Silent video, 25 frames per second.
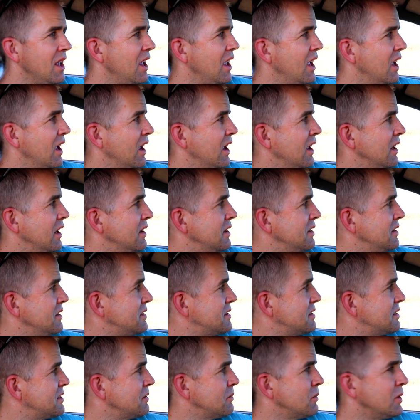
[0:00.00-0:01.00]

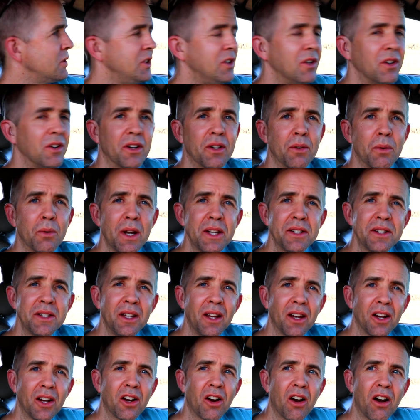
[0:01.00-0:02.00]
And when you're
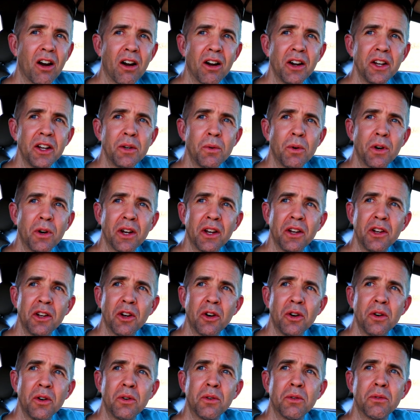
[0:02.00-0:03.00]
renting a car, you want to
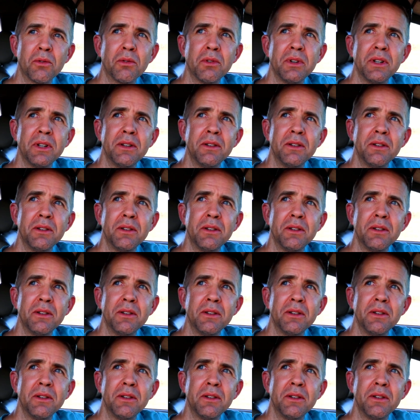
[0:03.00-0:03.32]
know,